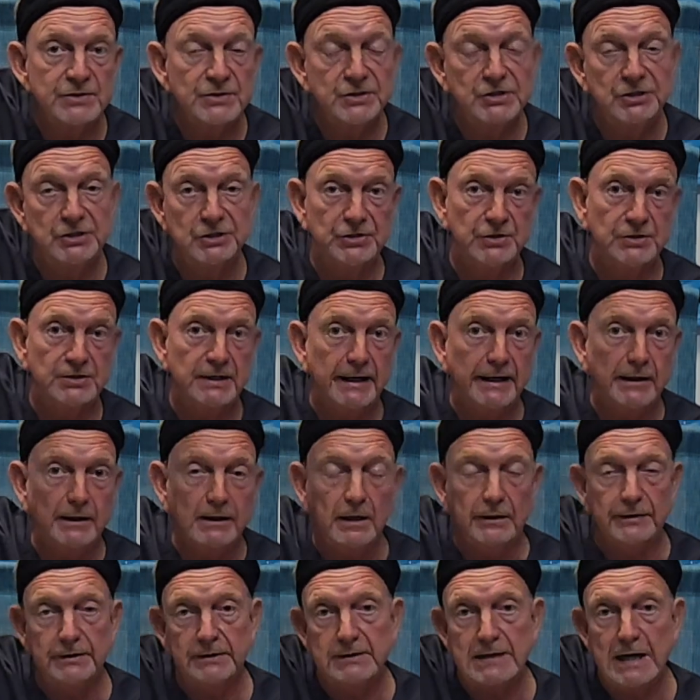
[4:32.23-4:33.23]
It's just like
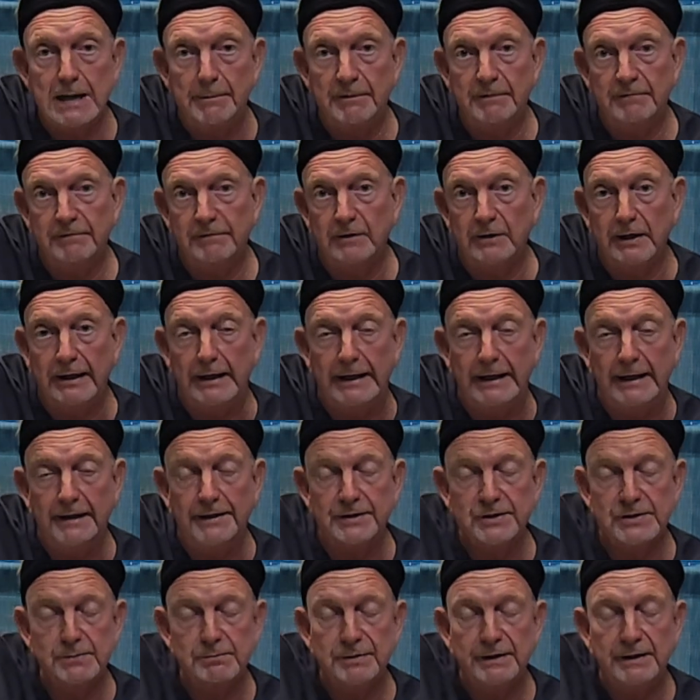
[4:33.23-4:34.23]
the top of our head
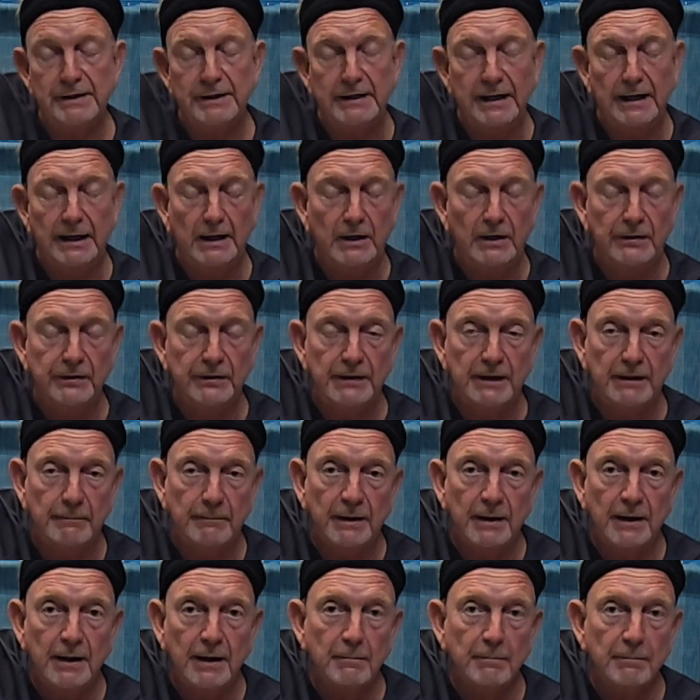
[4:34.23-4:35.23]
is being held up
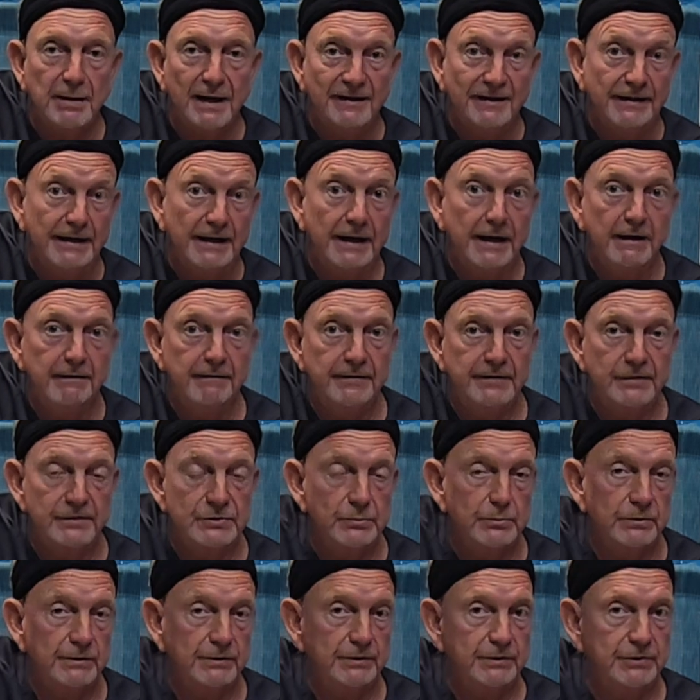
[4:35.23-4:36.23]
by the
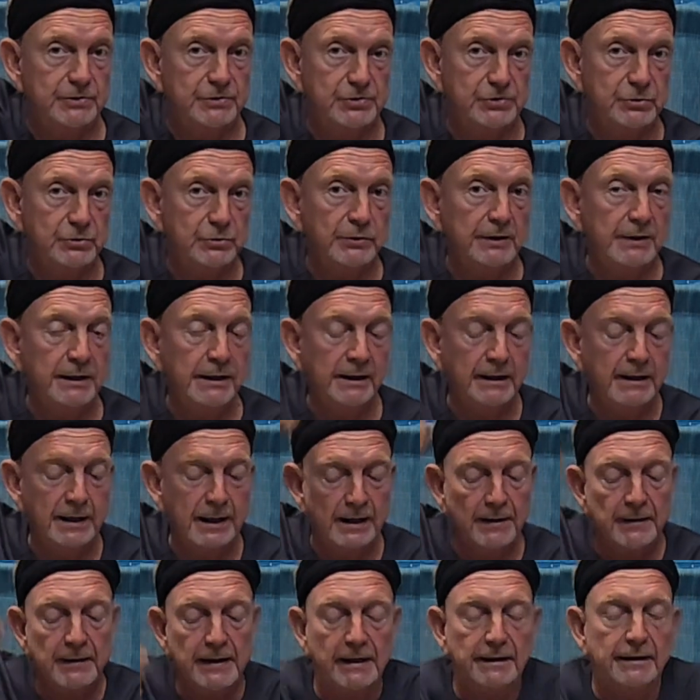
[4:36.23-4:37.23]
heavens with a string,
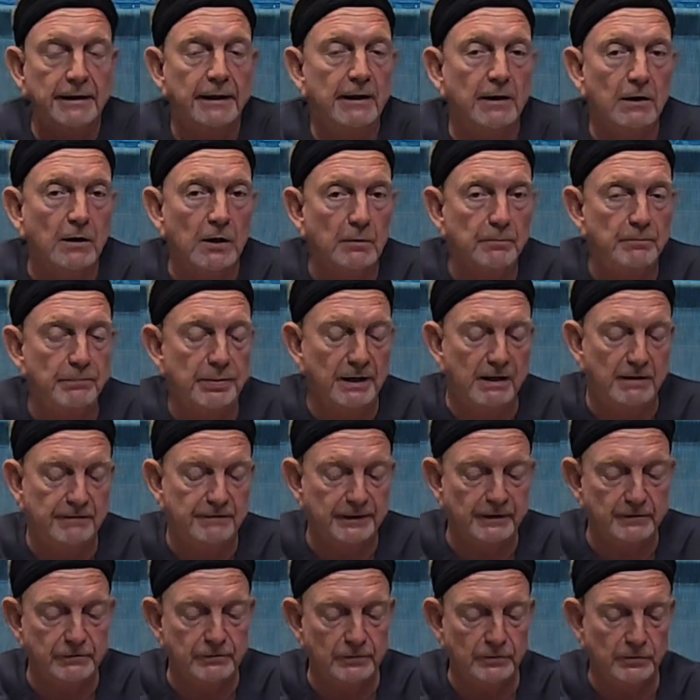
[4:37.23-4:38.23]
and then our
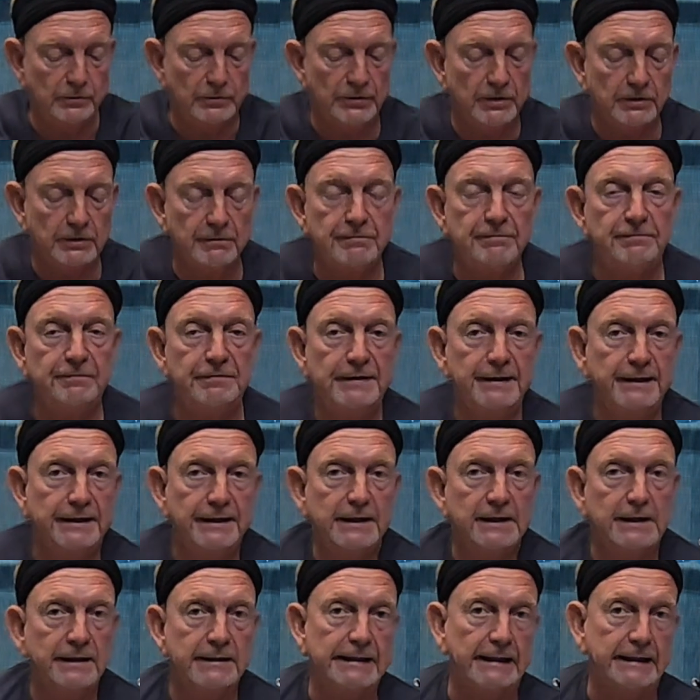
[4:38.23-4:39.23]
pelvic floor and our feet
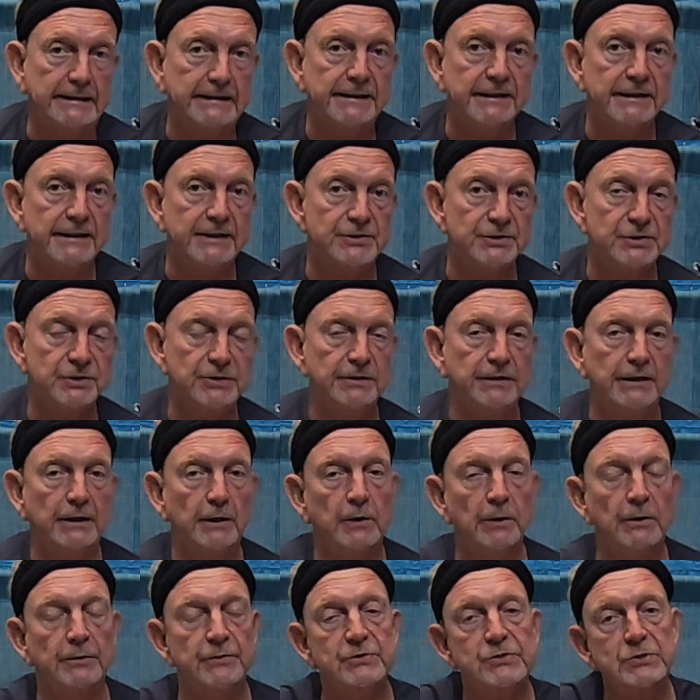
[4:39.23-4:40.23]
connecting us to the
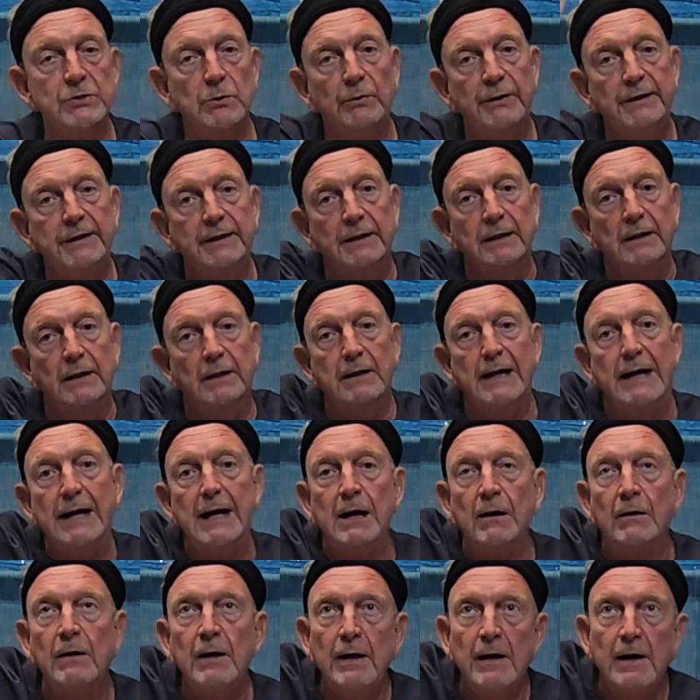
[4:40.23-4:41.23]
earth, so we can
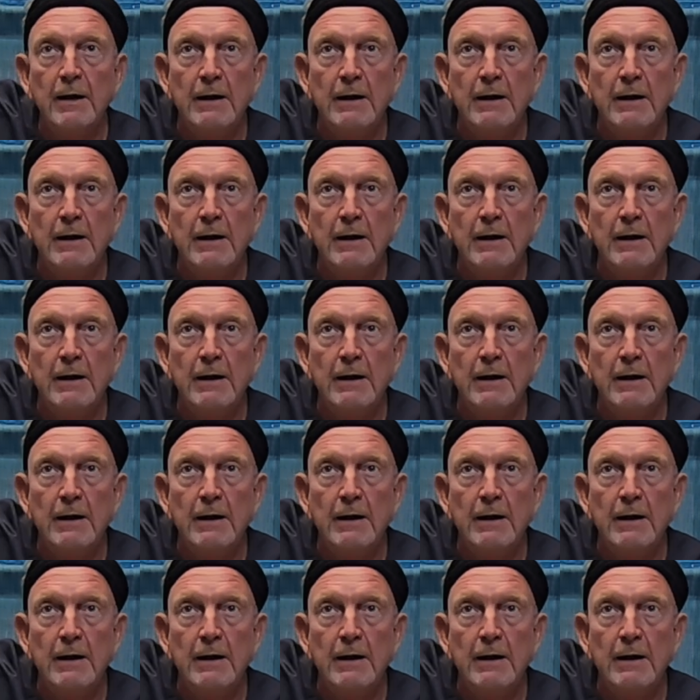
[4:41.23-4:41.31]
allow